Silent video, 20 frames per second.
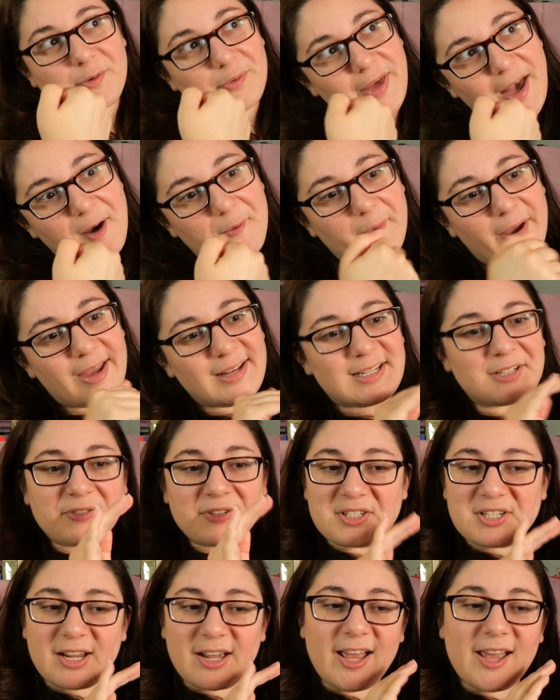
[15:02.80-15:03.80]
go that way at
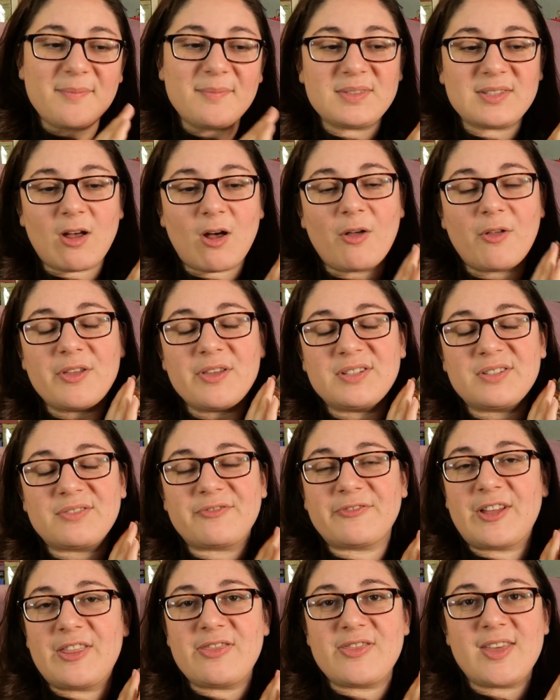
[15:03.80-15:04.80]
different times, all these
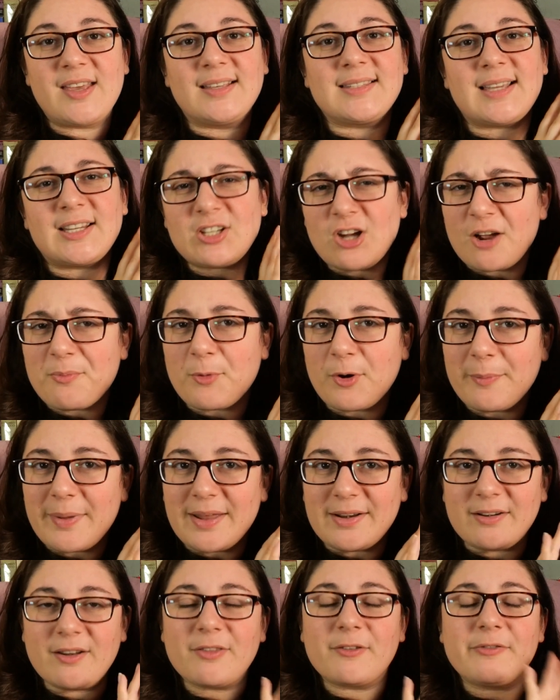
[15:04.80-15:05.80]
fun things. I talk more about
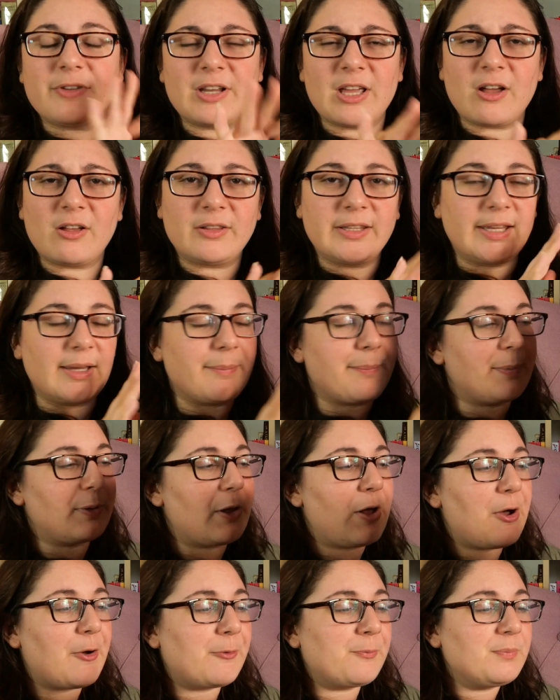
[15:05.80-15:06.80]
it in another video. I'll link
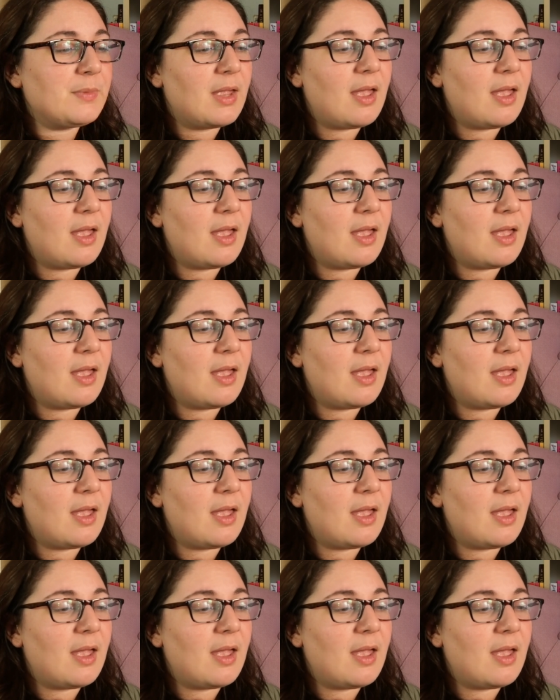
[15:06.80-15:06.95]
below.